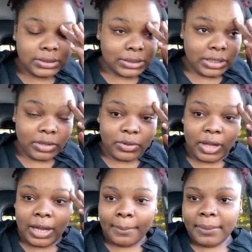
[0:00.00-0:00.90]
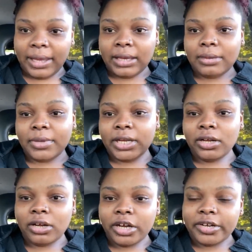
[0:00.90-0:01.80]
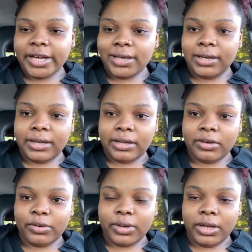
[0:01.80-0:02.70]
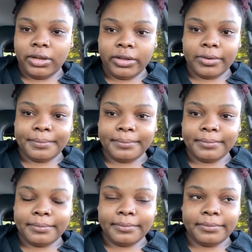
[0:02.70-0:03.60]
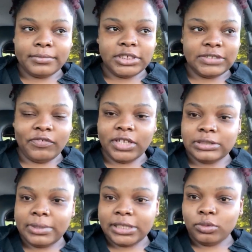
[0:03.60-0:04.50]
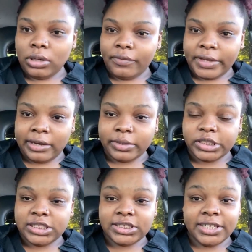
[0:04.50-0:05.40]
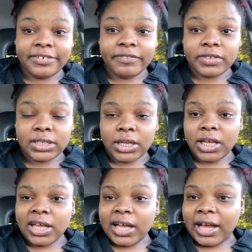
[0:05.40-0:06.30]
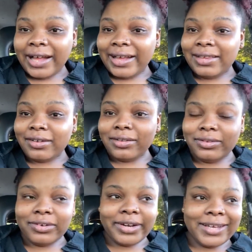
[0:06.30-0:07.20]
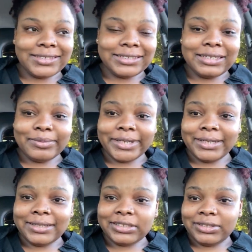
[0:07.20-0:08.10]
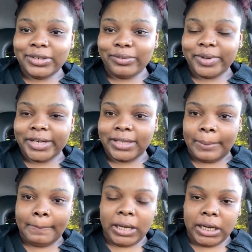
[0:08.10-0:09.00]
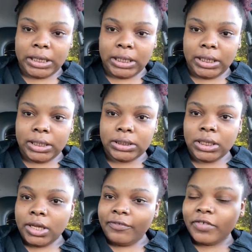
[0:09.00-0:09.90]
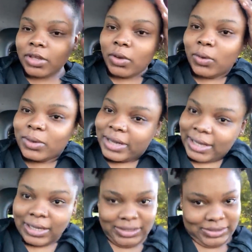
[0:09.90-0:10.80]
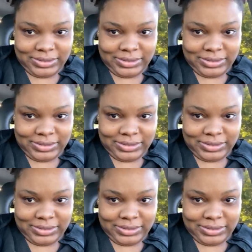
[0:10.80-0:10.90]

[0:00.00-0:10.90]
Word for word: so I'm back in my car right now. Just finished my 12-hour shift. I look a little crazy because, you know, wearing the bonnet for the whole night,